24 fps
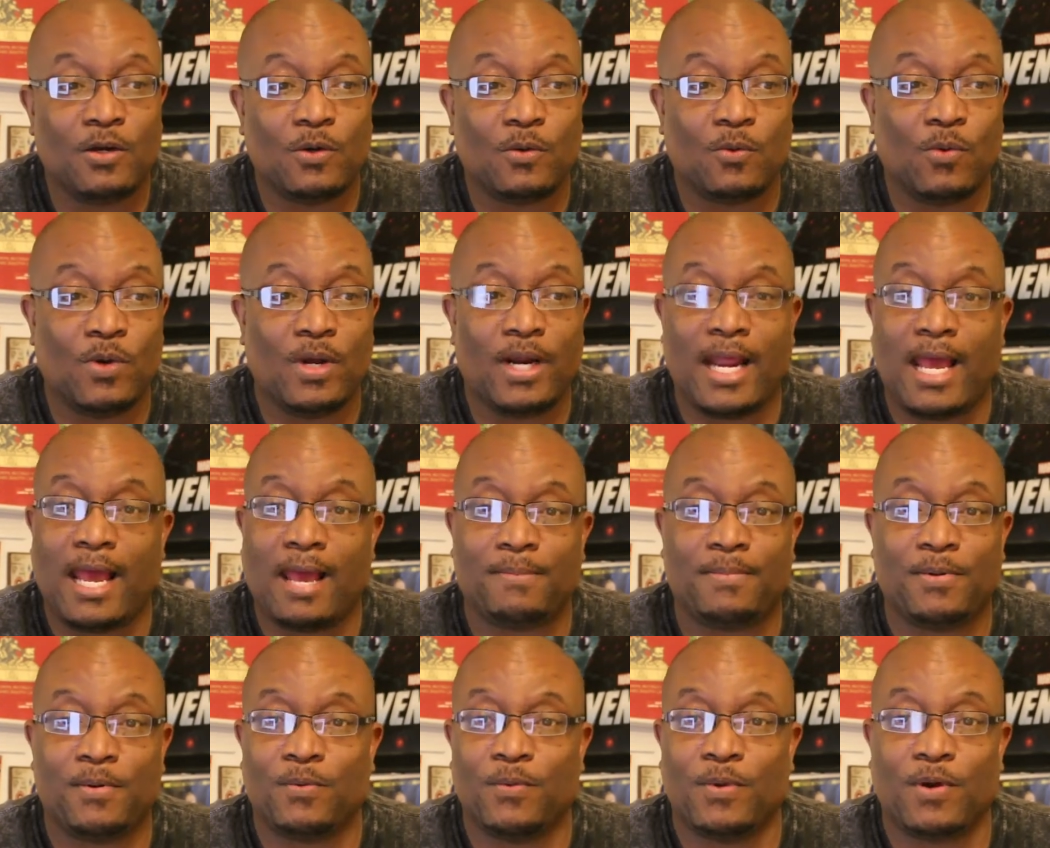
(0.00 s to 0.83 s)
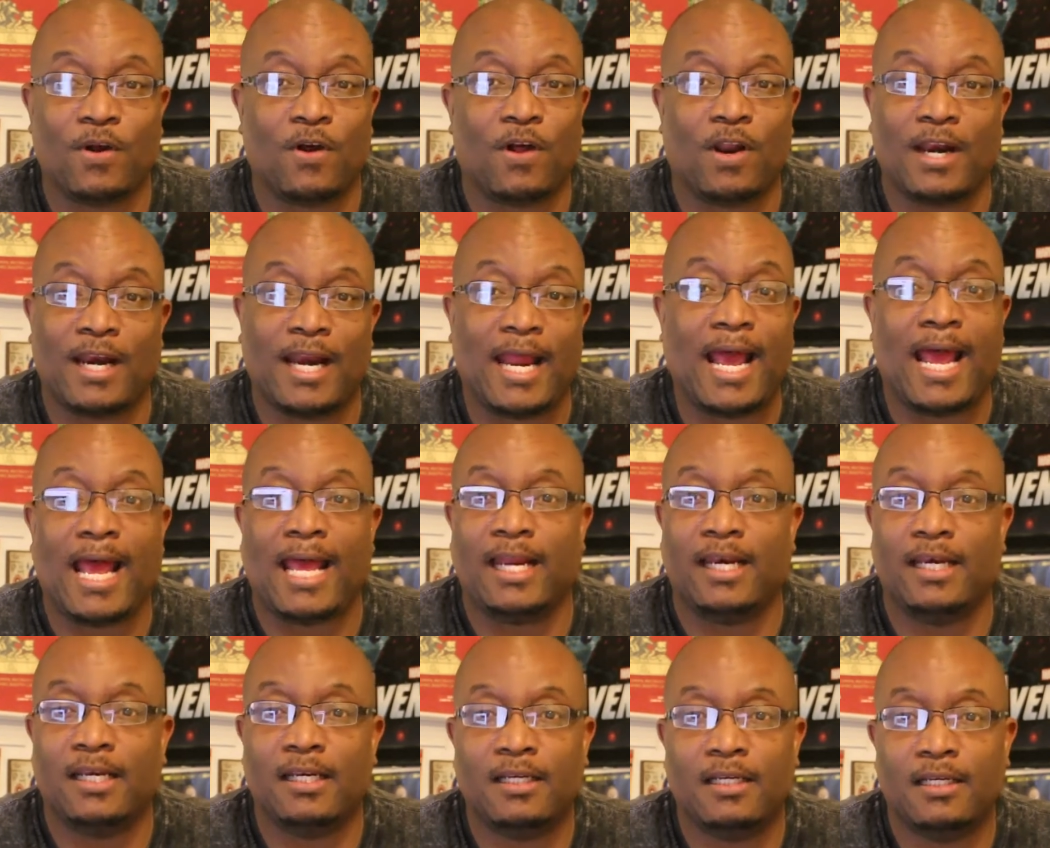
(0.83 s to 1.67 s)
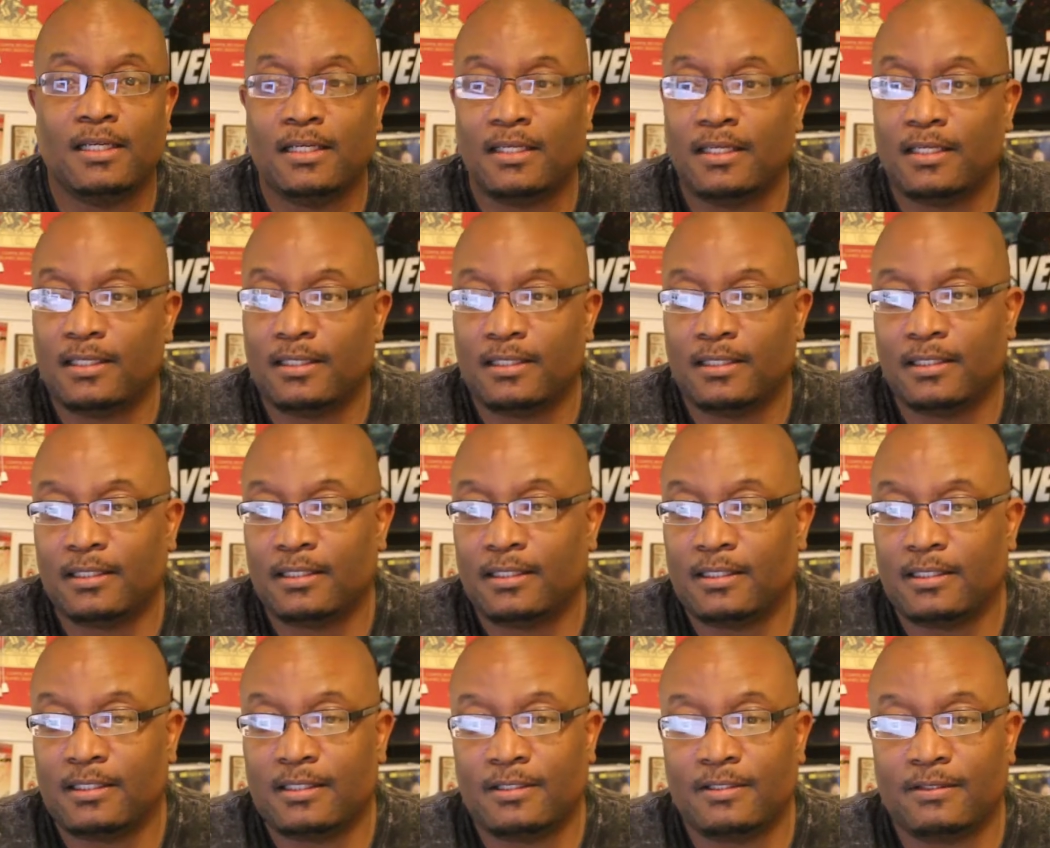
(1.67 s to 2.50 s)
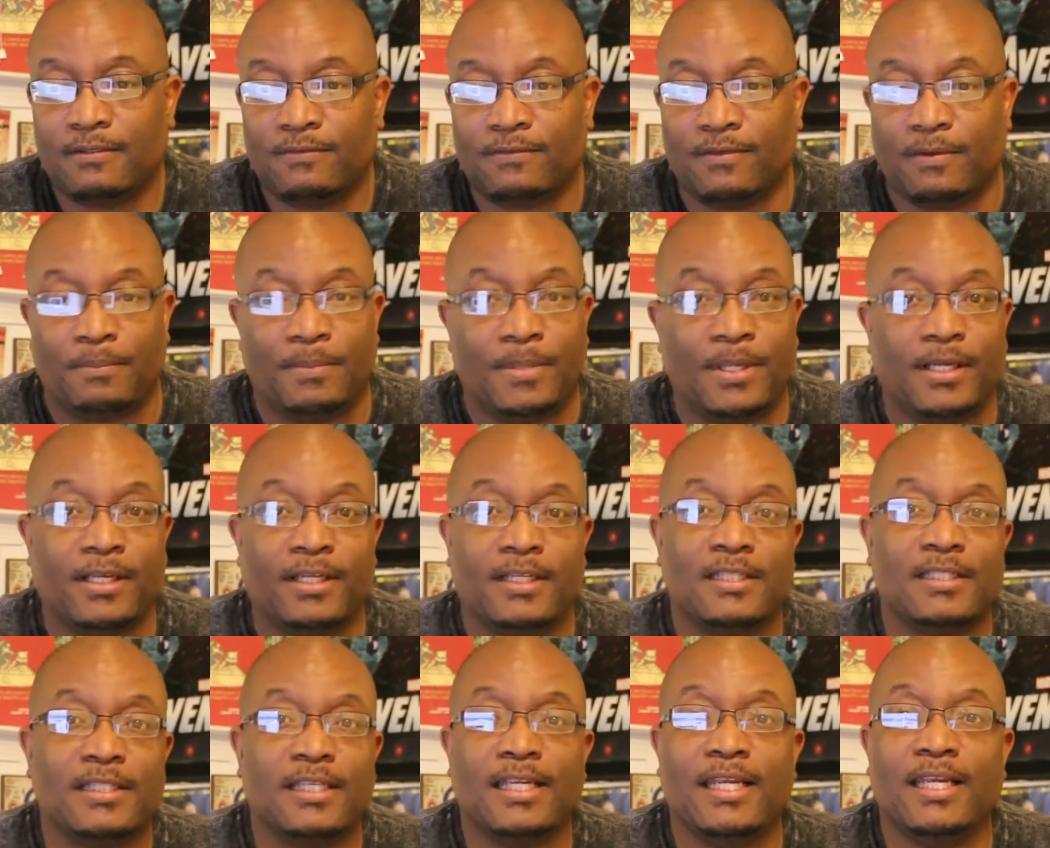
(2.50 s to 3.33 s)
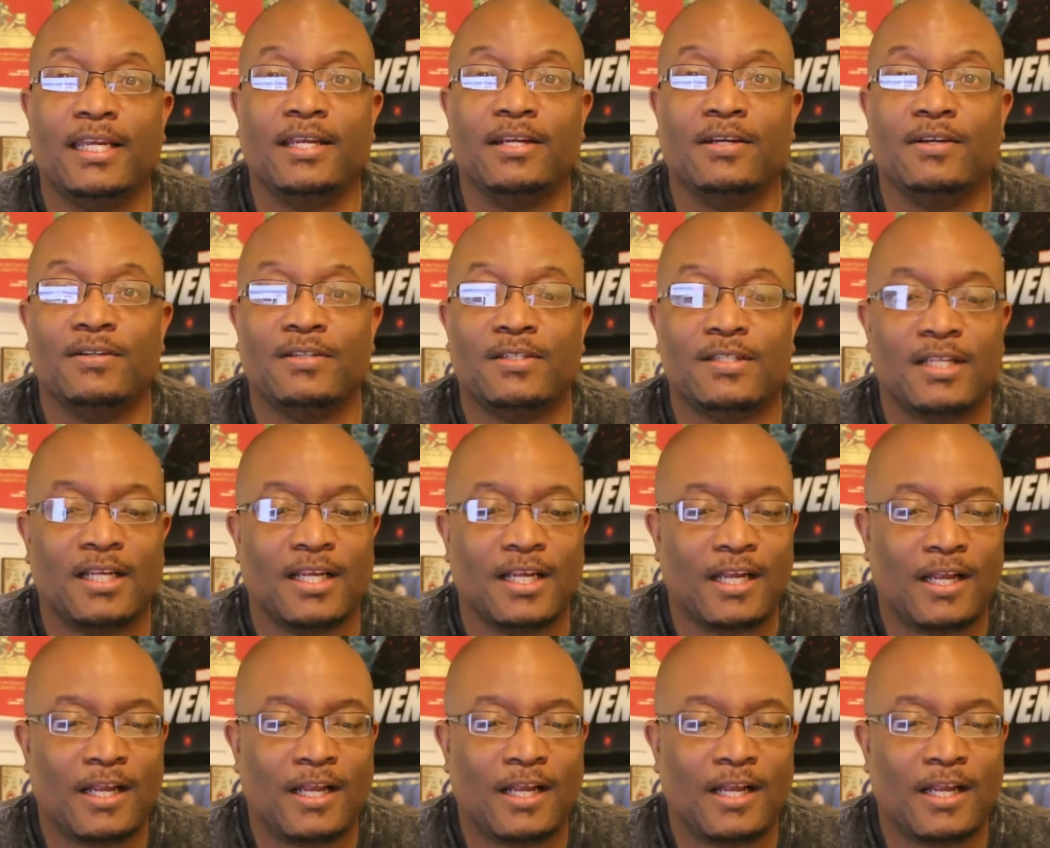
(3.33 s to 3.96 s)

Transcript: what happened with all of that for millions of years.